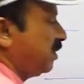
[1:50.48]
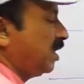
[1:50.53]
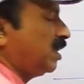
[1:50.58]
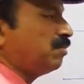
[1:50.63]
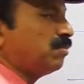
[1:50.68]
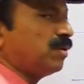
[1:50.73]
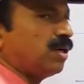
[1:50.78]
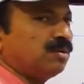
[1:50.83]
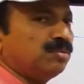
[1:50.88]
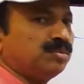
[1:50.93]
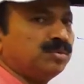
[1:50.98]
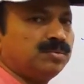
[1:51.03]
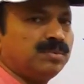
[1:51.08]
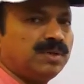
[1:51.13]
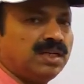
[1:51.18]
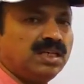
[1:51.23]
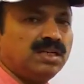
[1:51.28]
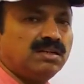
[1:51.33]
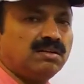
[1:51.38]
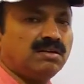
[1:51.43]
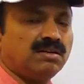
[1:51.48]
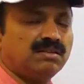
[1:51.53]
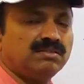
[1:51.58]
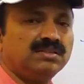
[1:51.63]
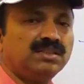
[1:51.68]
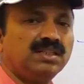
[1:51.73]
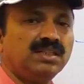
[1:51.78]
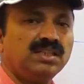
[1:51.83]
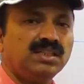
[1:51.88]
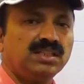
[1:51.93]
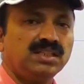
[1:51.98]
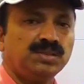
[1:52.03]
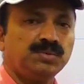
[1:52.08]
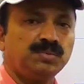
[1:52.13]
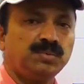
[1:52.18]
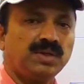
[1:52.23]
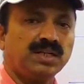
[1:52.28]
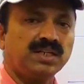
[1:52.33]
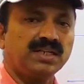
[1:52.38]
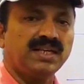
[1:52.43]
Mir Mahbub Ali Khan. He
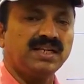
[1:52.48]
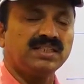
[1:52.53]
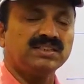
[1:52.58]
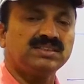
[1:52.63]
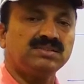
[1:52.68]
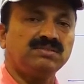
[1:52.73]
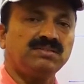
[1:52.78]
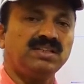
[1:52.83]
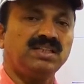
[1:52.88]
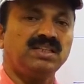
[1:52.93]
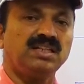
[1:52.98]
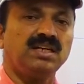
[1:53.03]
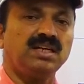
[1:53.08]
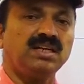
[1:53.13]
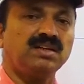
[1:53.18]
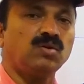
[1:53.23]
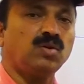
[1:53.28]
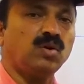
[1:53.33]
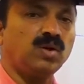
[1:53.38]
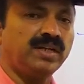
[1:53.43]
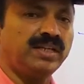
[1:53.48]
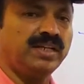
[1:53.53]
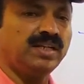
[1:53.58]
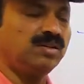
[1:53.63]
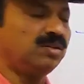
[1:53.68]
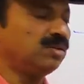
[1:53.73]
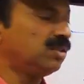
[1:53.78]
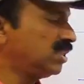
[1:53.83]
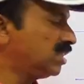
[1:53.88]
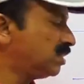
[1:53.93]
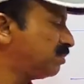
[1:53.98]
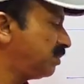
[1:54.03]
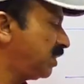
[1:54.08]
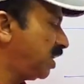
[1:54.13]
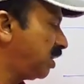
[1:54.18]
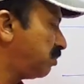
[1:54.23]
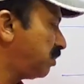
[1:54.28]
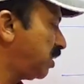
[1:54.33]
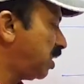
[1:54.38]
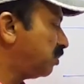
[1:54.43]
worked as even a guardian to this
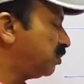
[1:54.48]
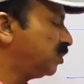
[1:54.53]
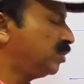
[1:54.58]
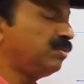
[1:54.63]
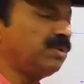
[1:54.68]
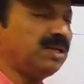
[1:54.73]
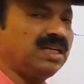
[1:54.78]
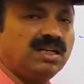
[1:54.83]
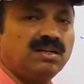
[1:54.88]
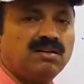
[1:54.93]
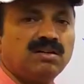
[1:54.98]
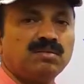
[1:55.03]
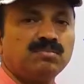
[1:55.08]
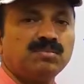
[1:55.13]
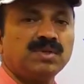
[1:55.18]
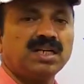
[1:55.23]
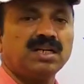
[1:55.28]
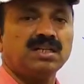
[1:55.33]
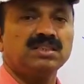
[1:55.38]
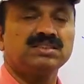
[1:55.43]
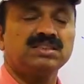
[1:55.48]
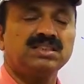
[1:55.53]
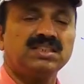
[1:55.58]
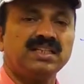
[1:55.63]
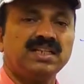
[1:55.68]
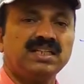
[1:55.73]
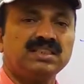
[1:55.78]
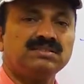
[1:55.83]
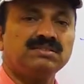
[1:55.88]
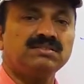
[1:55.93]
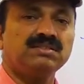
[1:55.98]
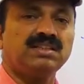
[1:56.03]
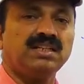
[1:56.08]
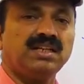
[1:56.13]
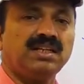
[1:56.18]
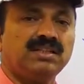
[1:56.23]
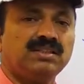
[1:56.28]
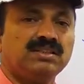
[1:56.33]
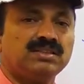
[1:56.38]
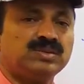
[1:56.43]
Mir Mahbub Ali Khan, because at the age of
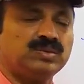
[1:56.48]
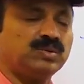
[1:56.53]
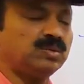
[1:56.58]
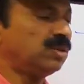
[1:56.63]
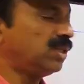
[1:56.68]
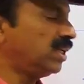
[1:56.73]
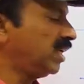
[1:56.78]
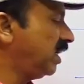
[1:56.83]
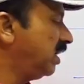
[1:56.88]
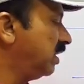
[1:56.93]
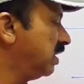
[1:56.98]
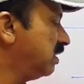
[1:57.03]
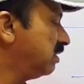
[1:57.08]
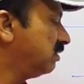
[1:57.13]
3 years only,